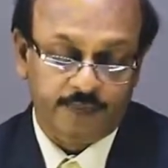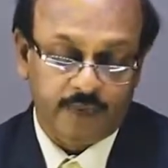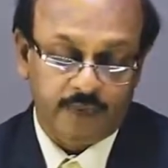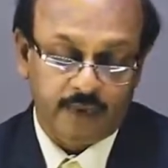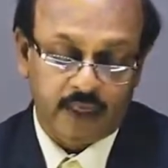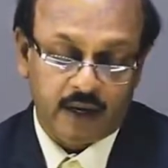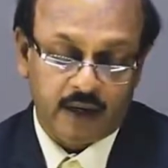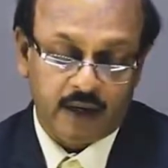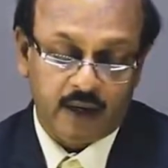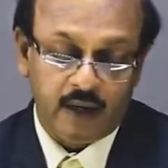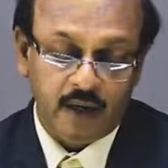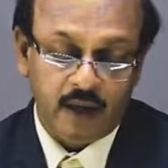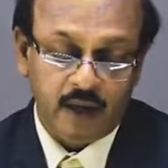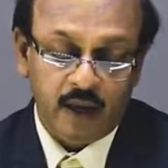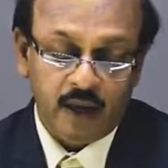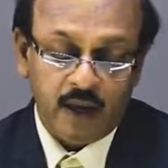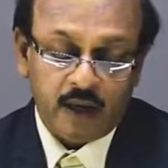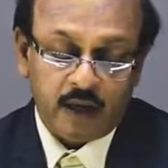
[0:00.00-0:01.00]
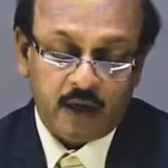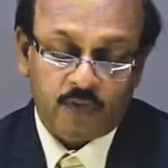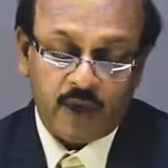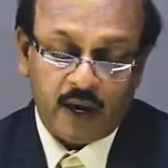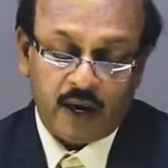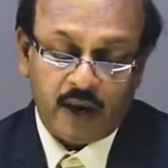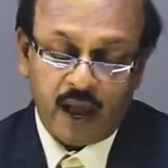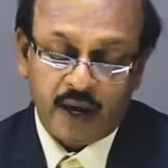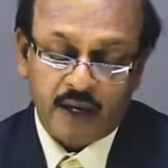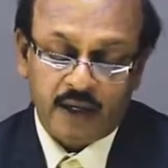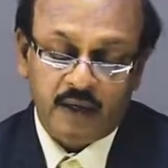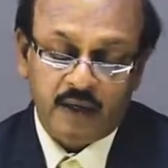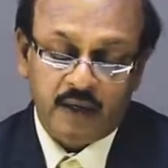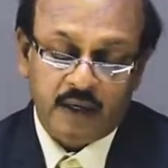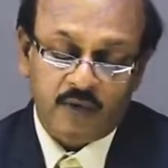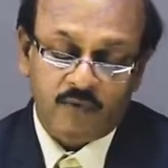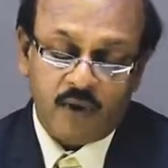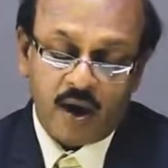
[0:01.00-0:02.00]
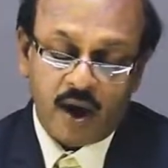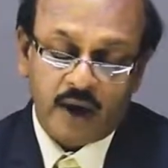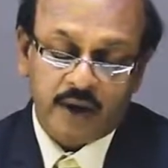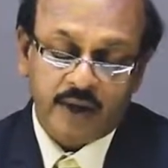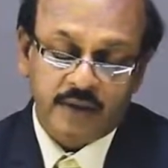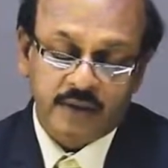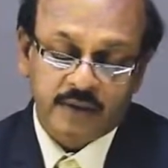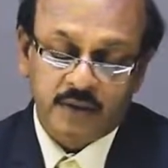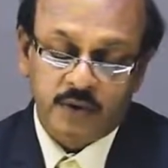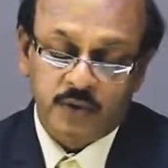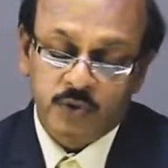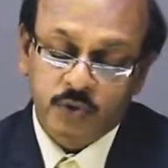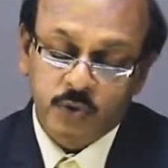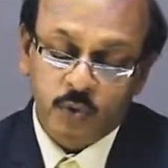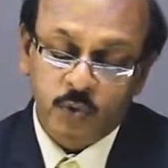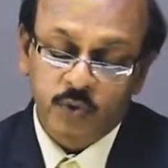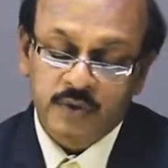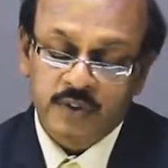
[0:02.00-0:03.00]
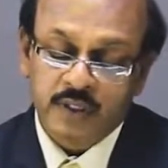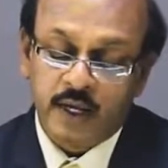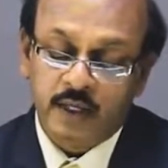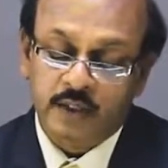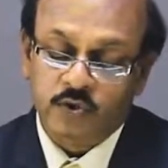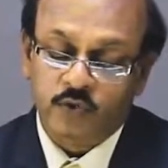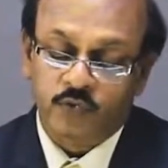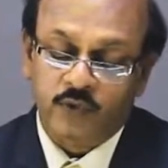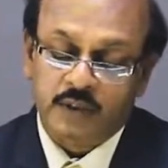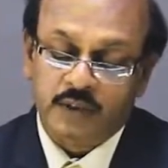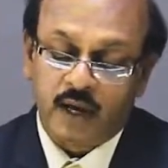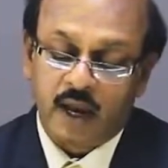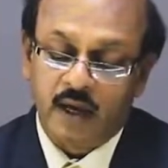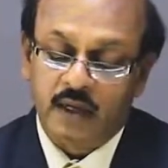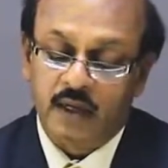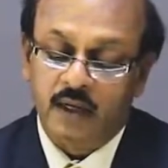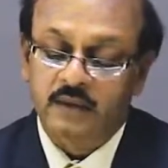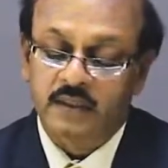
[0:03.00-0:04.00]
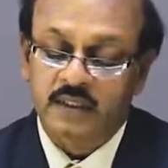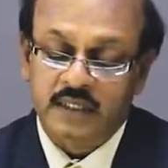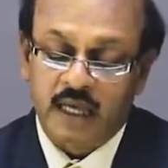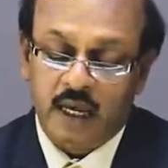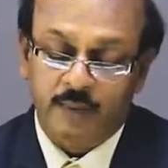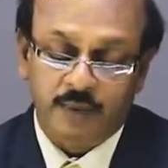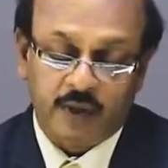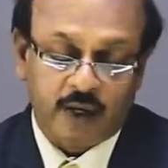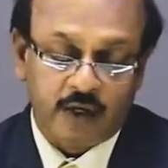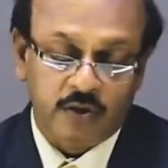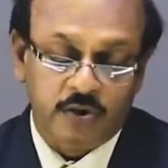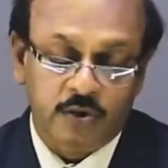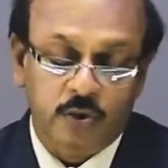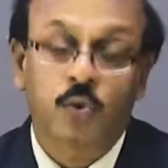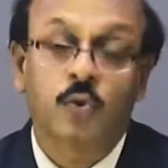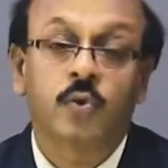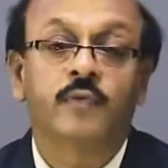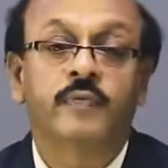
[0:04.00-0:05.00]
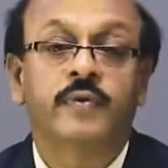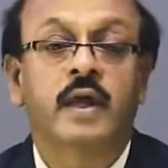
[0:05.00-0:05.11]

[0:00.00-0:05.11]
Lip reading: Then, if a line divides two sides of a triangle in the same ratio,